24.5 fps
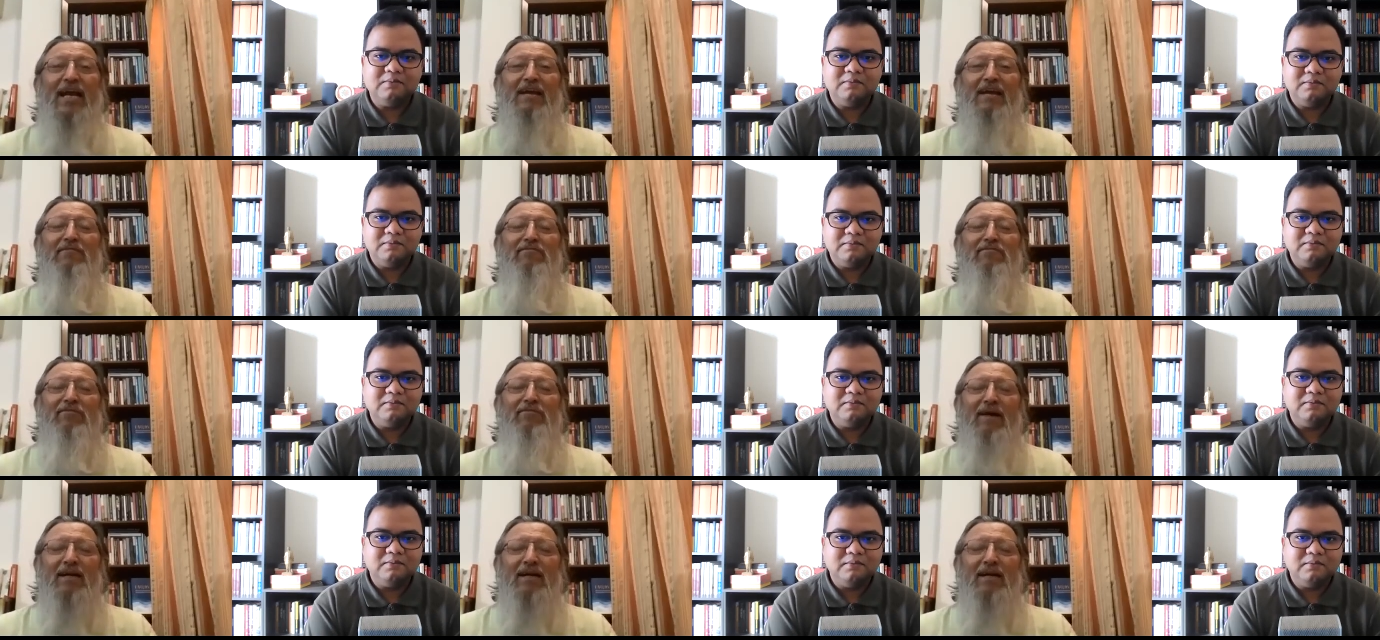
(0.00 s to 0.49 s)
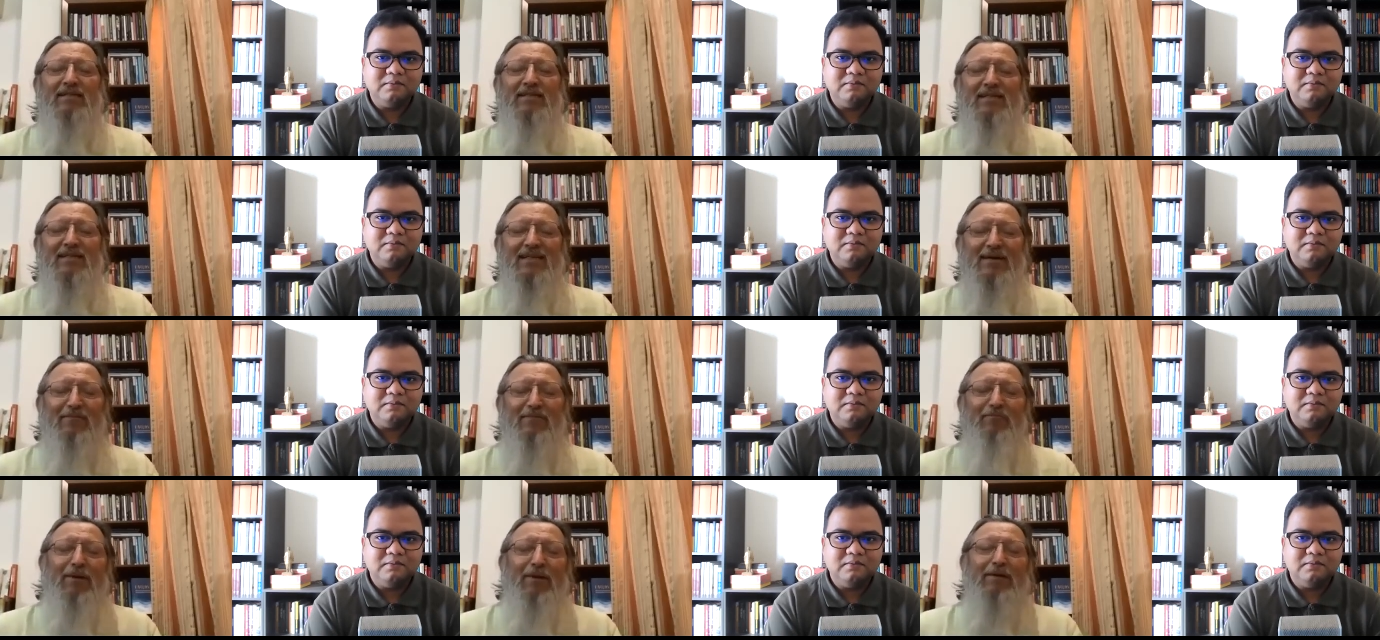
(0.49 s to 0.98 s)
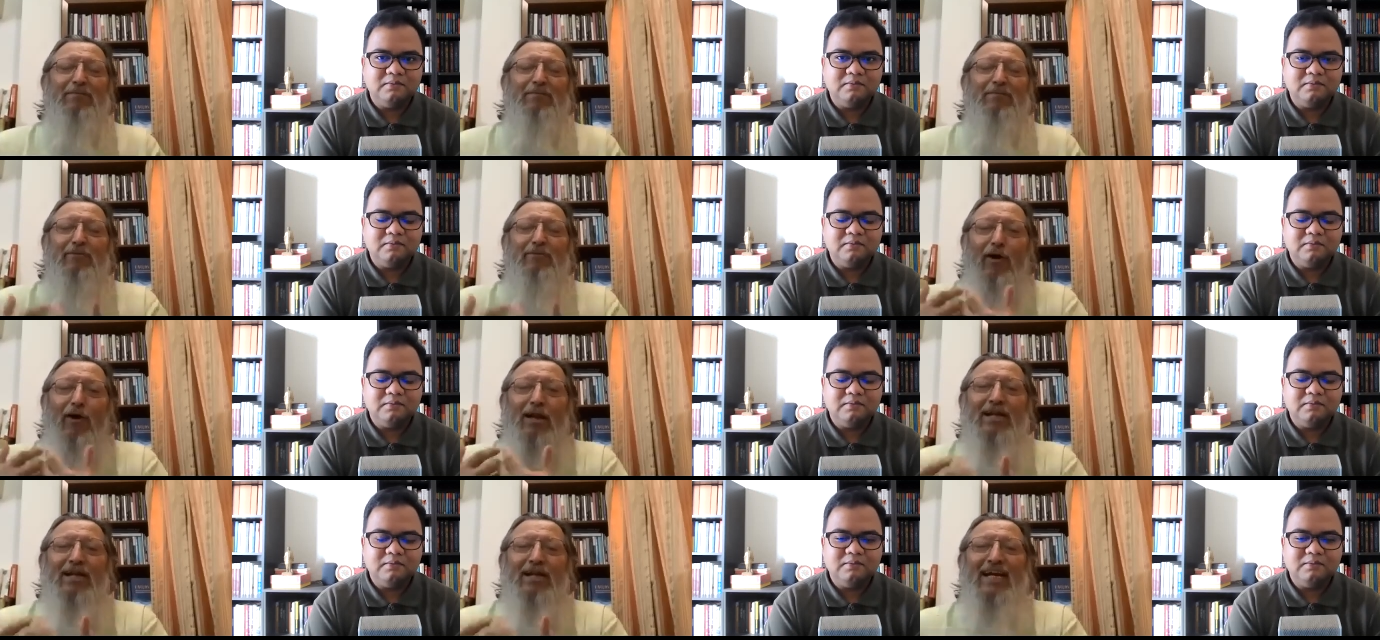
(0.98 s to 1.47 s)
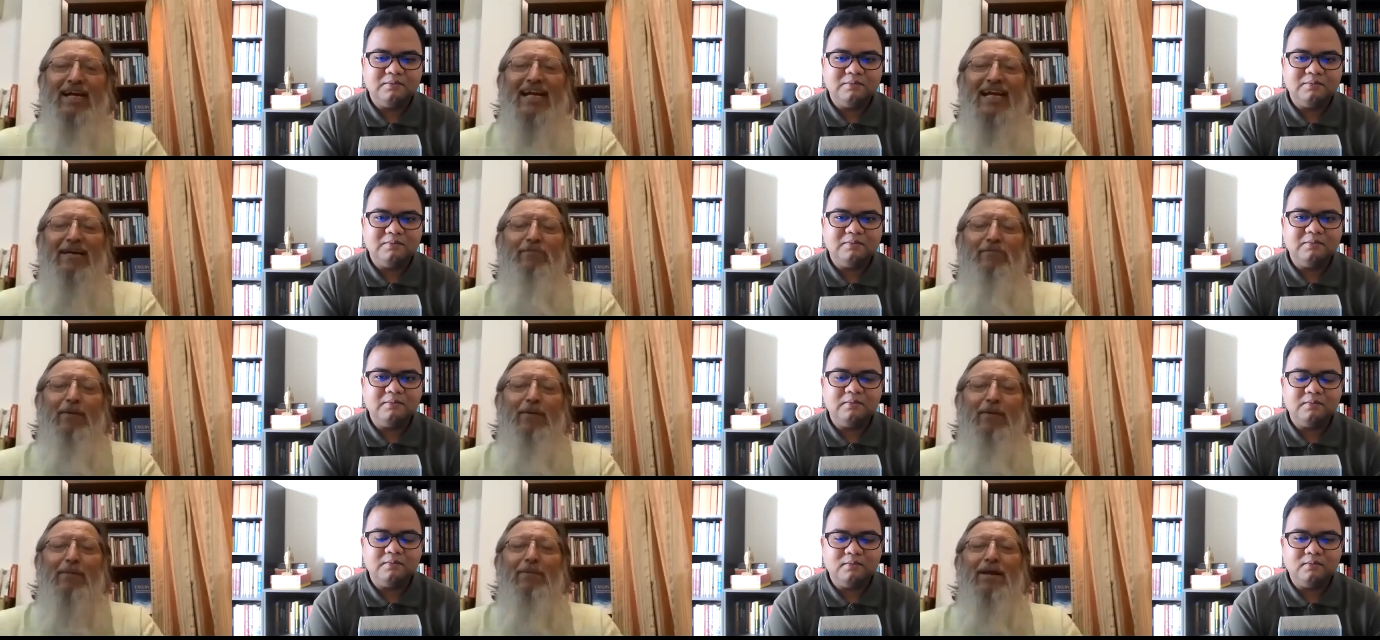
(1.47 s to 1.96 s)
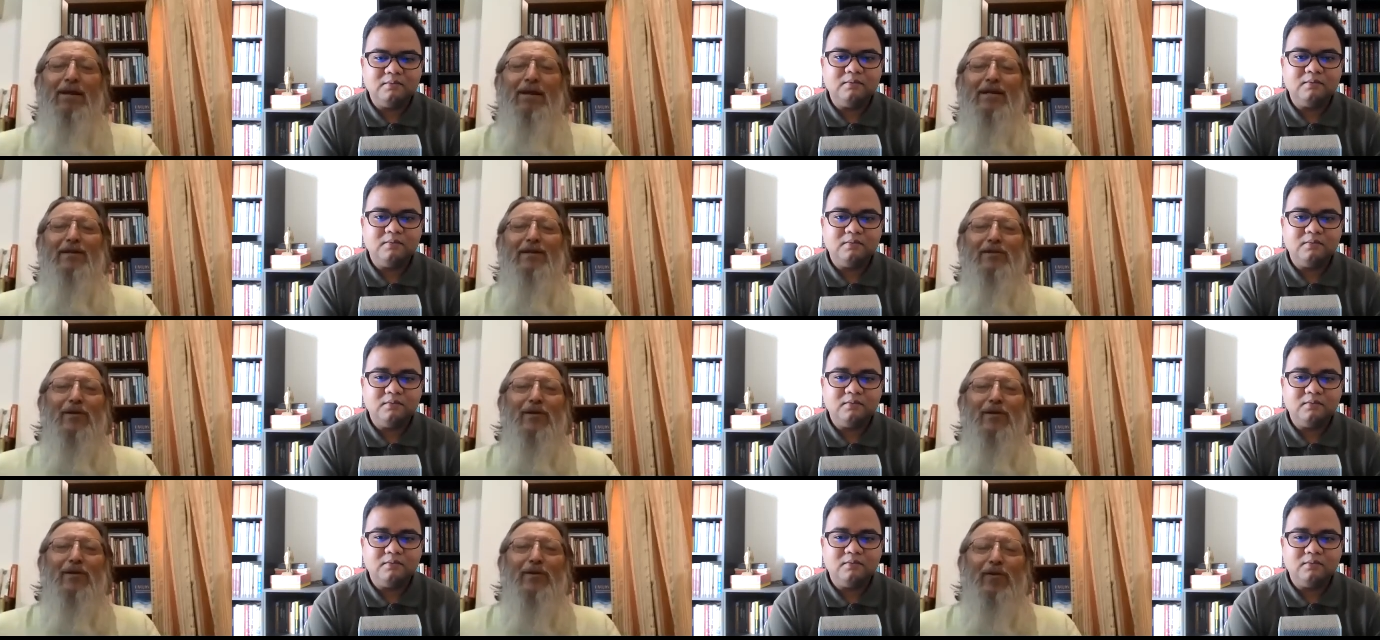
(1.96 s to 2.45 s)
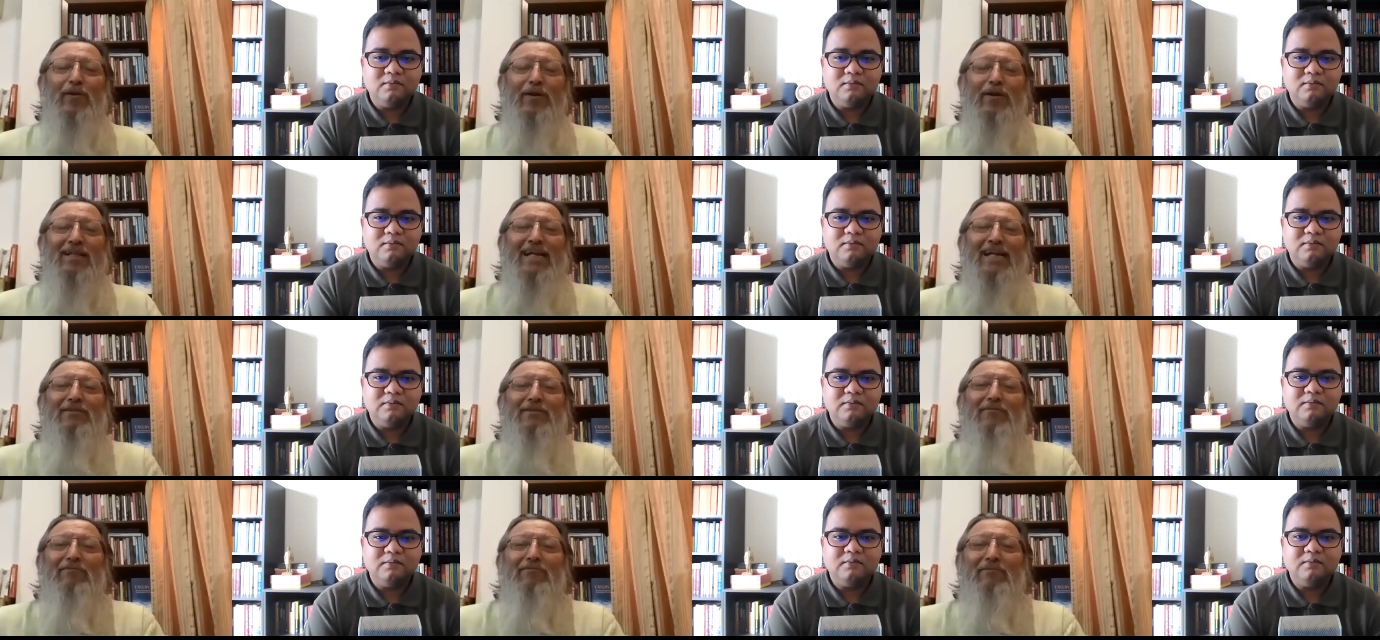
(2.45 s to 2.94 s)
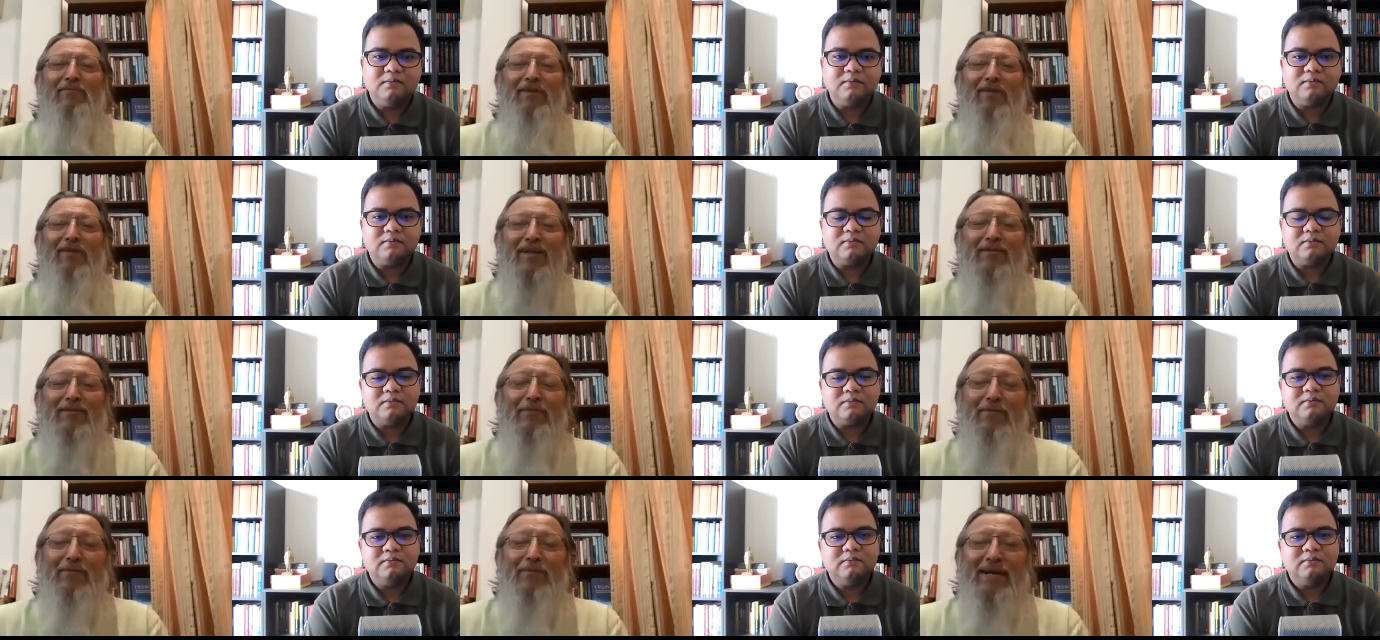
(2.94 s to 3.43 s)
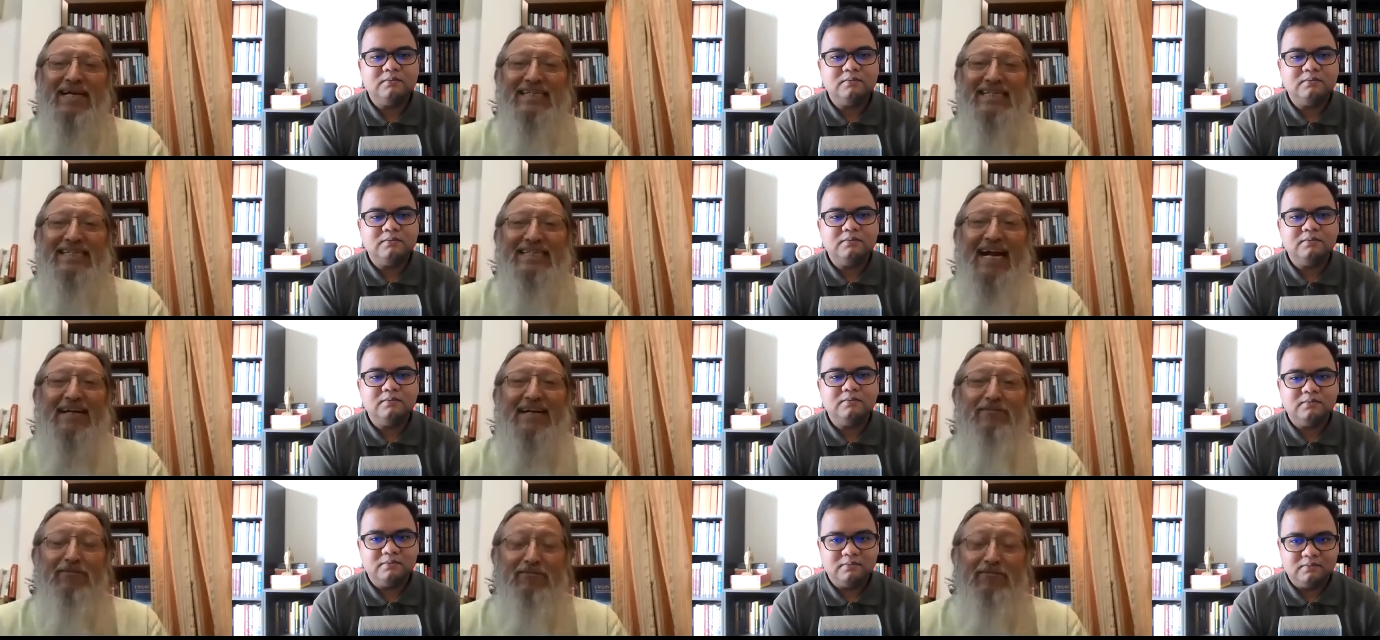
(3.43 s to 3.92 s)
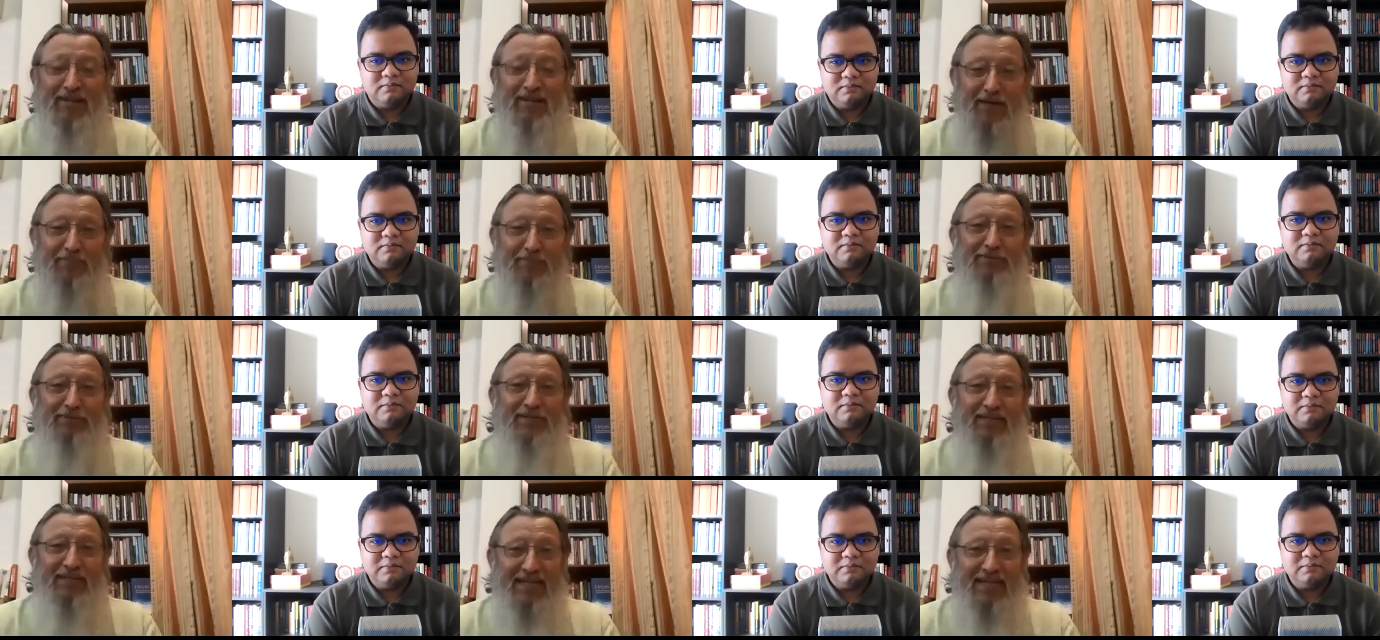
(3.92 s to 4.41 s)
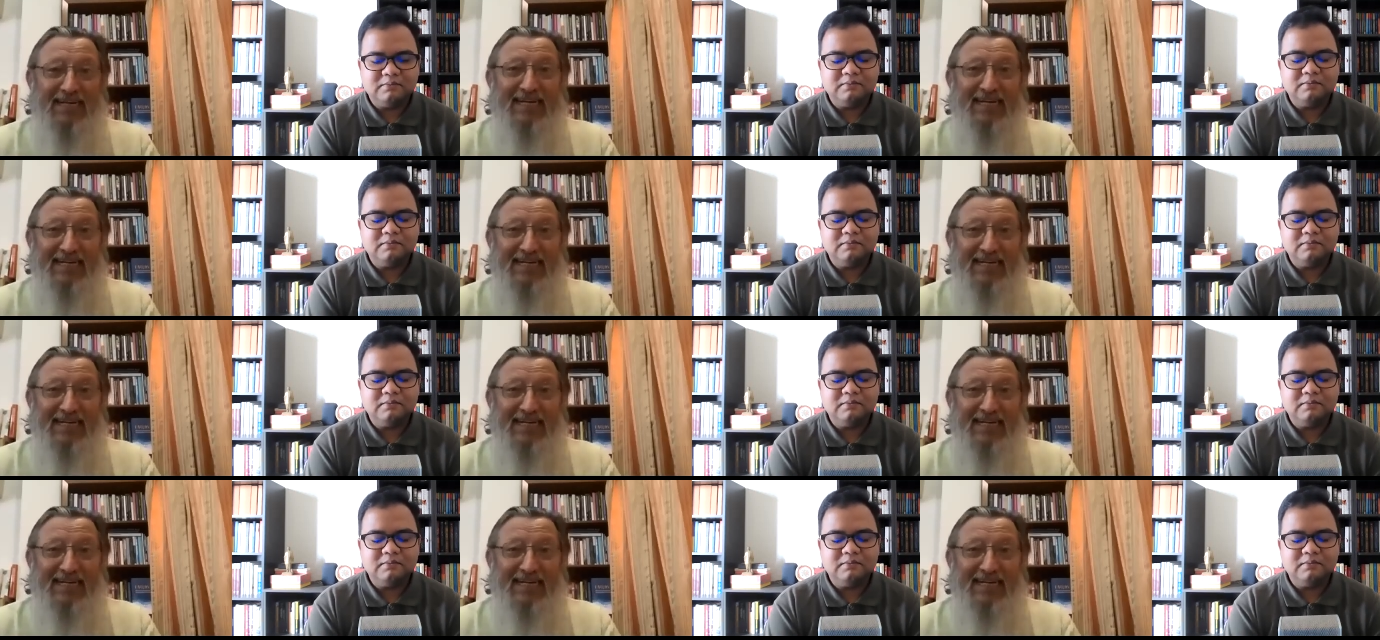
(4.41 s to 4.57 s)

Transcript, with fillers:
Speaker 1: In fact, by not letting people into the door, that's a, one of the biggest act of corruption in